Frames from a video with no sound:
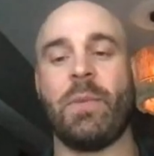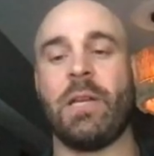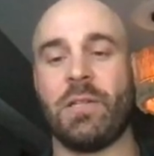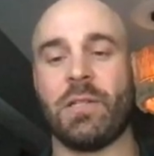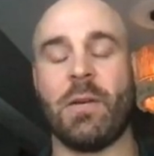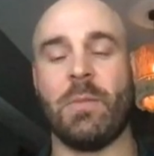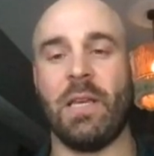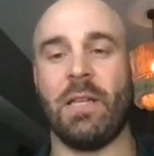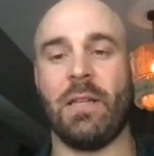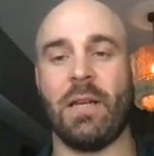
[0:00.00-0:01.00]
patients
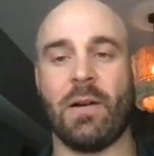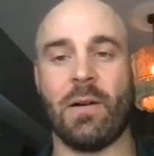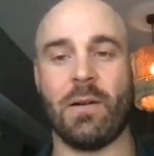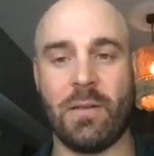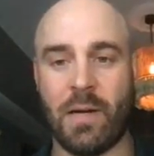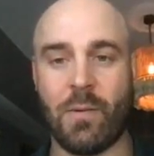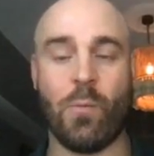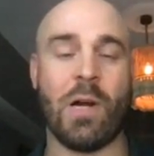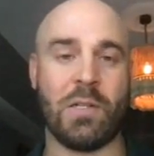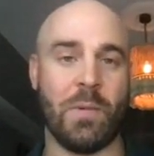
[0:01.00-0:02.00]
coming in that
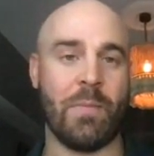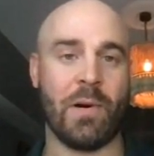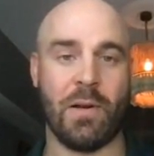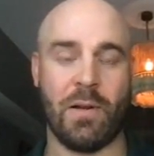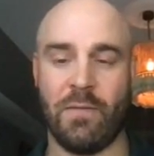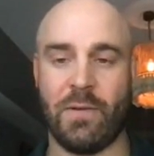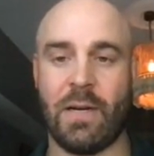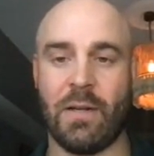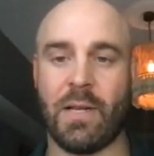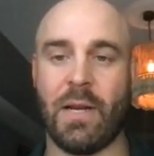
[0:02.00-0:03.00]
want to be part of
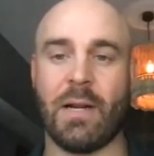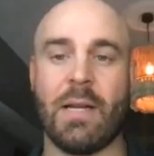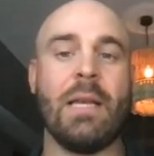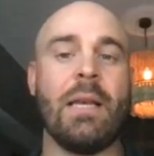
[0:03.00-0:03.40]
their healthcare,